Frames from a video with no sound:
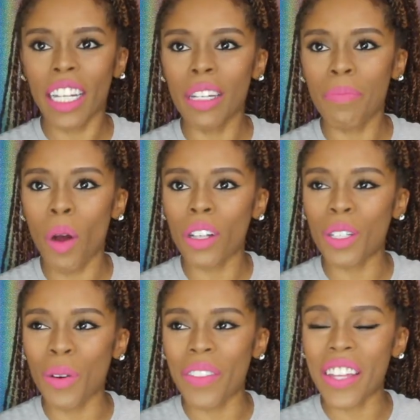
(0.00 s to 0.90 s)
keep
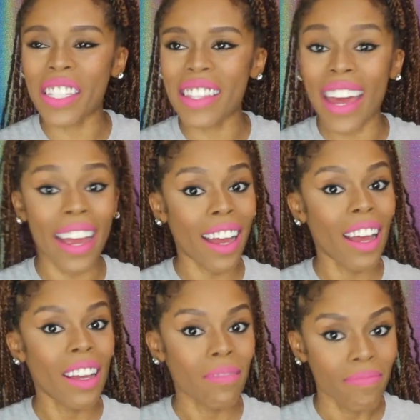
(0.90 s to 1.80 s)
on doing this thing.
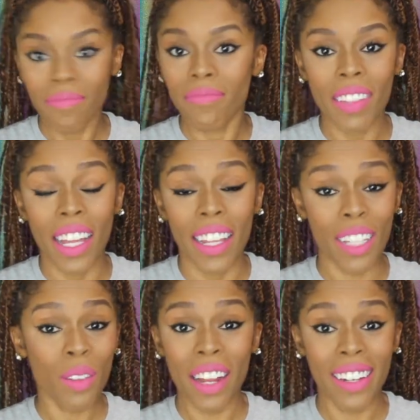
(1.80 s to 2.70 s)

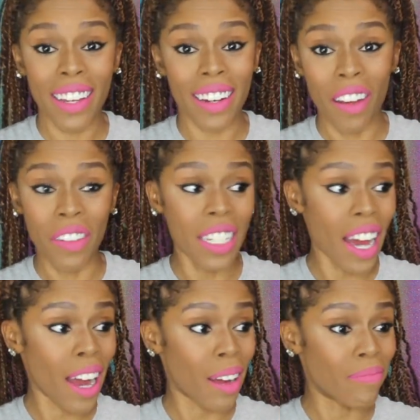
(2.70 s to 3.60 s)
That's what I did every
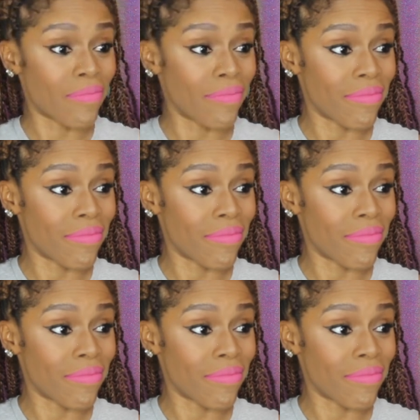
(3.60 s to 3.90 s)
time.